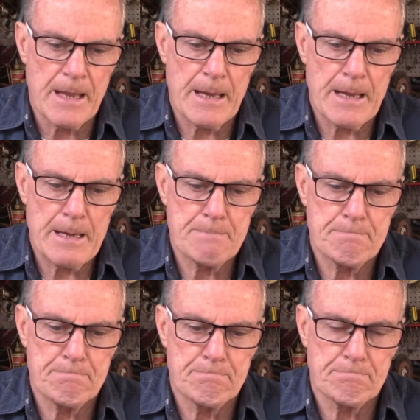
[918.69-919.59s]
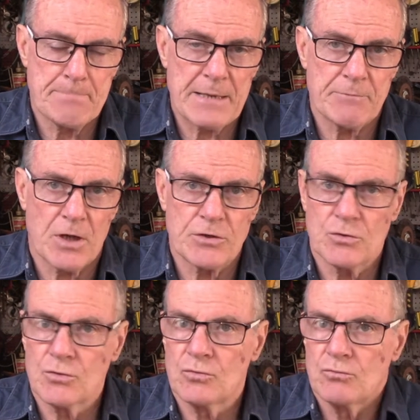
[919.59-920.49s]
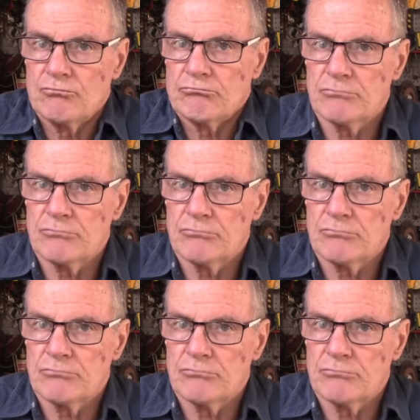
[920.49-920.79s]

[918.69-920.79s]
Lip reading: But I do,